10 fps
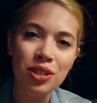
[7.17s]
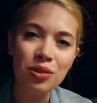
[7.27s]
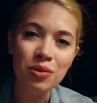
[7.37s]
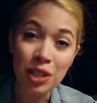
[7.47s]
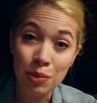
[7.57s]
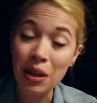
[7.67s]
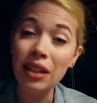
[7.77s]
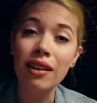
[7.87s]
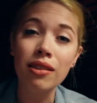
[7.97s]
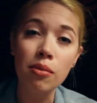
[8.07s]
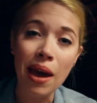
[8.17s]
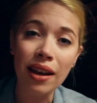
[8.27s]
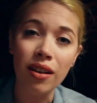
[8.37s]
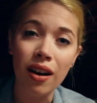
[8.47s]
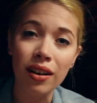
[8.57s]
to Spilling the
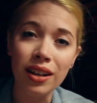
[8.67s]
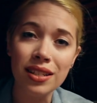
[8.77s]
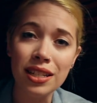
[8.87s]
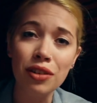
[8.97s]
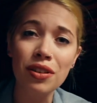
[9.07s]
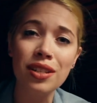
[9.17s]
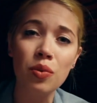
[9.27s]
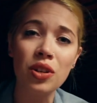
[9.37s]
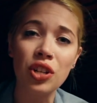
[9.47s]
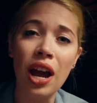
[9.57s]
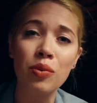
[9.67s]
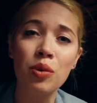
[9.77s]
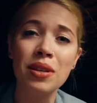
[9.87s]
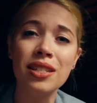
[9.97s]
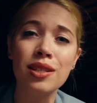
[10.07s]
Megnog, a series in which I will be